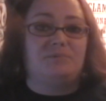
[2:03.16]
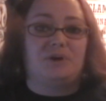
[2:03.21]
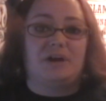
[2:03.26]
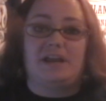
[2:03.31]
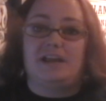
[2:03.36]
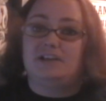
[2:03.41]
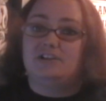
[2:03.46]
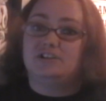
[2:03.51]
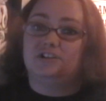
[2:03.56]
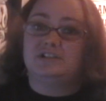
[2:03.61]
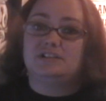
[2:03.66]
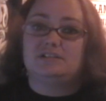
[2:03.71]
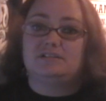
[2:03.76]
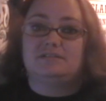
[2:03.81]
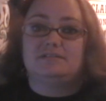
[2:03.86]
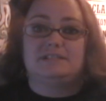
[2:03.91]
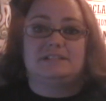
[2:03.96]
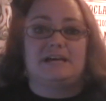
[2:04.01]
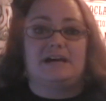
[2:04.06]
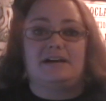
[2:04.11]
brain just
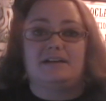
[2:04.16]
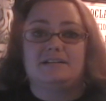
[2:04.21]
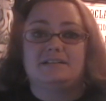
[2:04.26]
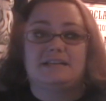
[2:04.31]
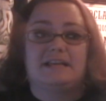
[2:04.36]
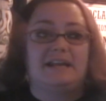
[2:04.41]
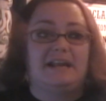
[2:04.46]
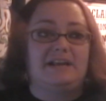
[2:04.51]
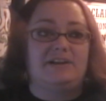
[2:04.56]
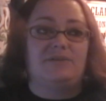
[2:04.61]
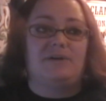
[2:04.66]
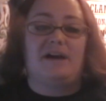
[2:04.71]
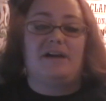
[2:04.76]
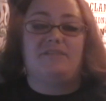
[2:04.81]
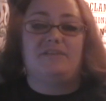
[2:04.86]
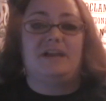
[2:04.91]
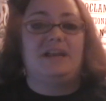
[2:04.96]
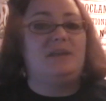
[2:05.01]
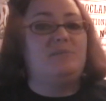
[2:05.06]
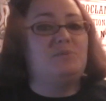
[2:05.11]
sucks, and I don't
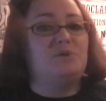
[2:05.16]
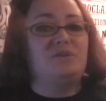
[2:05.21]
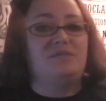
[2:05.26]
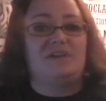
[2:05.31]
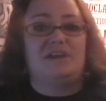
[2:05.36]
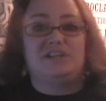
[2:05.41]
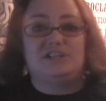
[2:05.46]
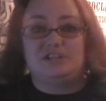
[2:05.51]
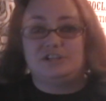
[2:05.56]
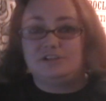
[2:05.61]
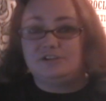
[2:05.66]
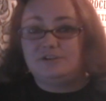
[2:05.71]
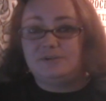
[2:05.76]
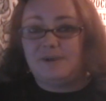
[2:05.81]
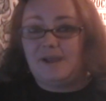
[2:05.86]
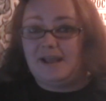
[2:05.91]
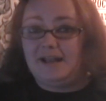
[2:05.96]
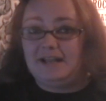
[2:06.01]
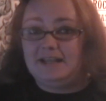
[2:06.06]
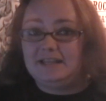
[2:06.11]
have any motivation to do
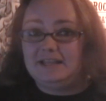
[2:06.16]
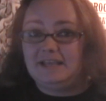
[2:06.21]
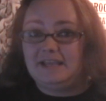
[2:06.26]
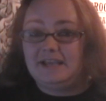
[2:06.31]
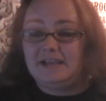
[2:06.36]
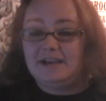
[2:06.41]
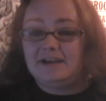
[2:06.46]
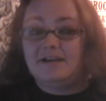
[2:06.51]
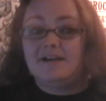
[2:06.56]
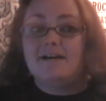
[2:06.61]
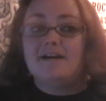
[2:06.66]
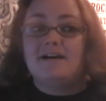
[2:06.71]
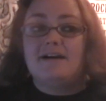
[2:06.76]
anything.